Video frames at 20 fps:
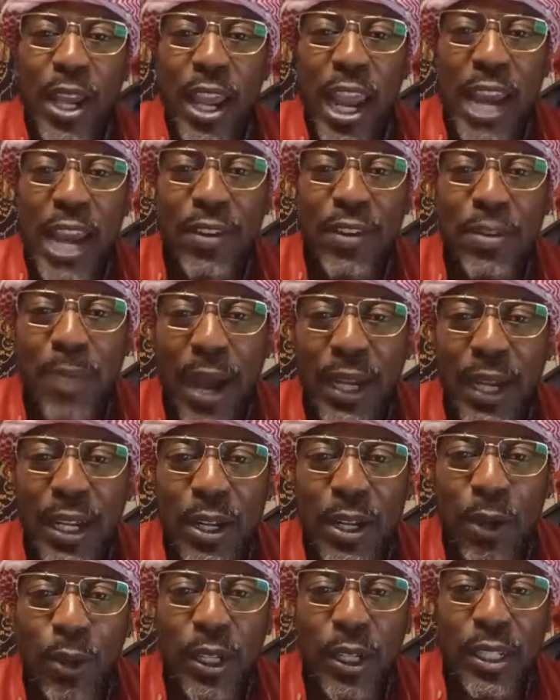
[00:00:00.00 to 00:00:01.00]
Everybody
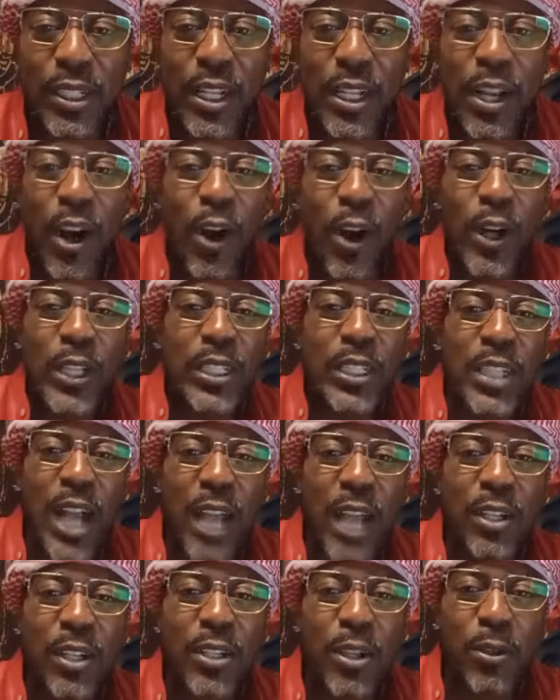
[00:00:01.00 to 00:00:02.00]
know this. All
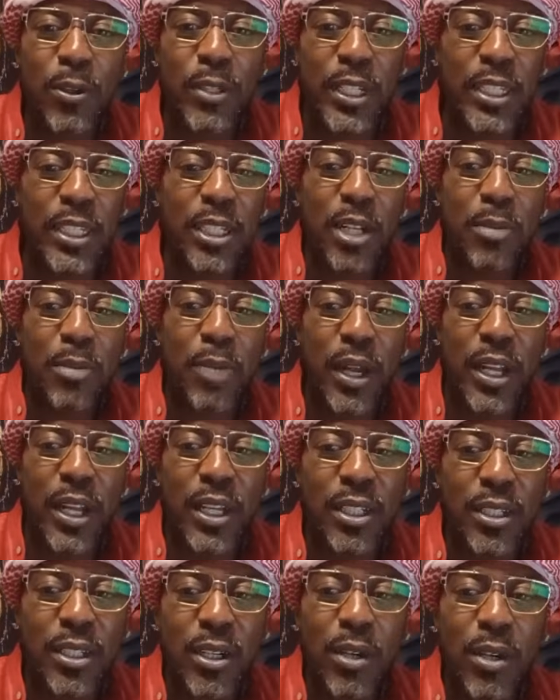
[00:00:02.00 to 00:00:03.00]
scholars know this, but
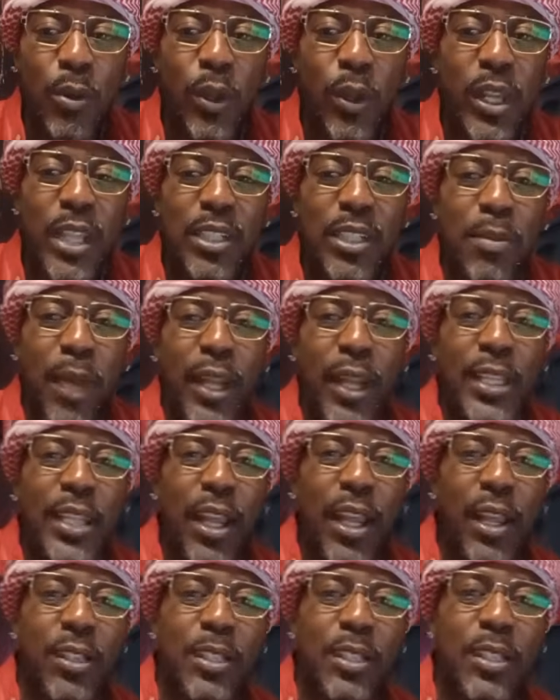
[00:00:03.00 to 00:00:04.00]
us. We let somebody
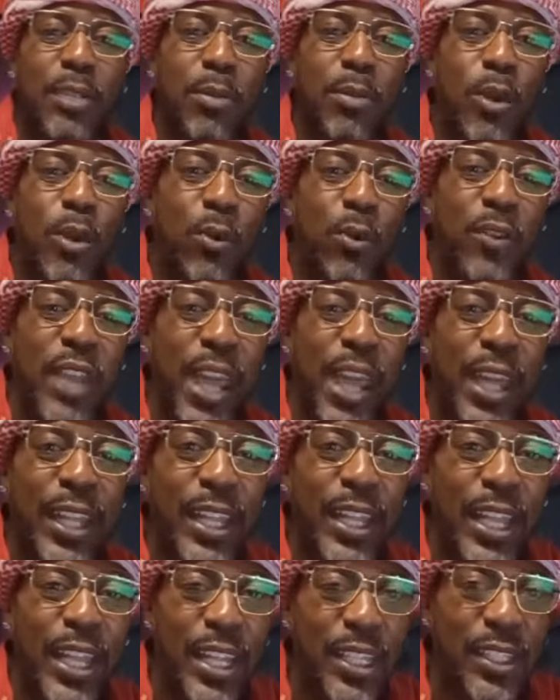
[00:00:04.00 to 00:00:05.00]
tell us it's some goofy
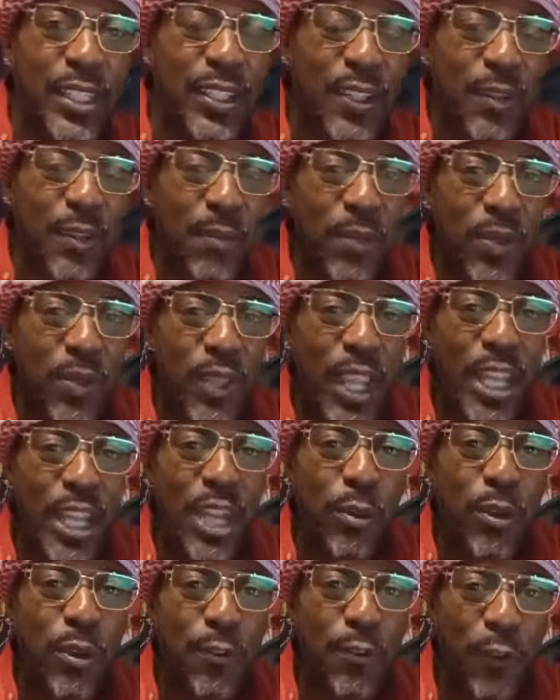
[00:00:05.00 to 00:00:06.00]
aliens, and then
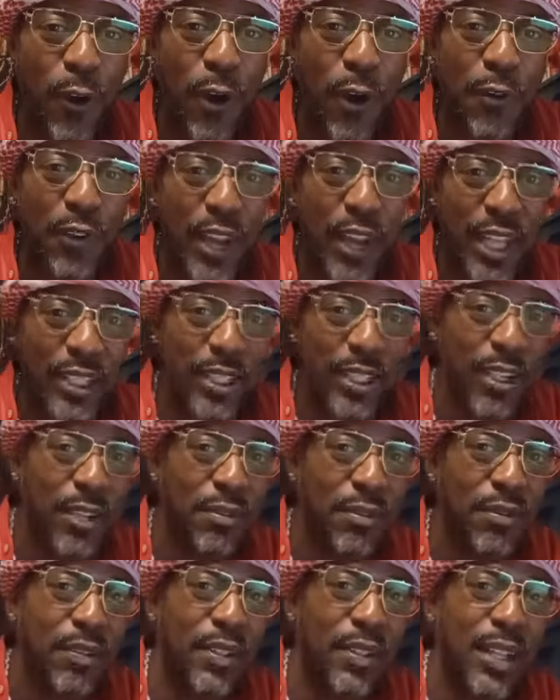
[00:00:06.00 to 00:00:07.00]
we fall for that stuff.
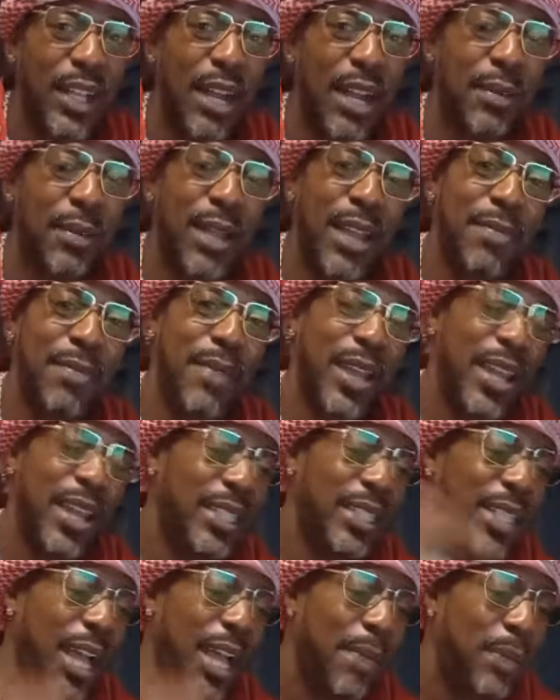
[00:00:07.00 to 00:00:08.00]
I'm like, man,
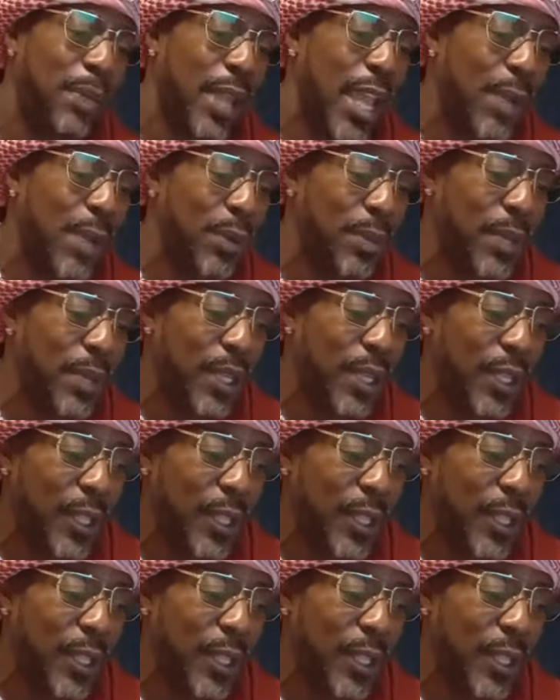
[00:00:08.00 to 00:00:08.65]
stop playing with me.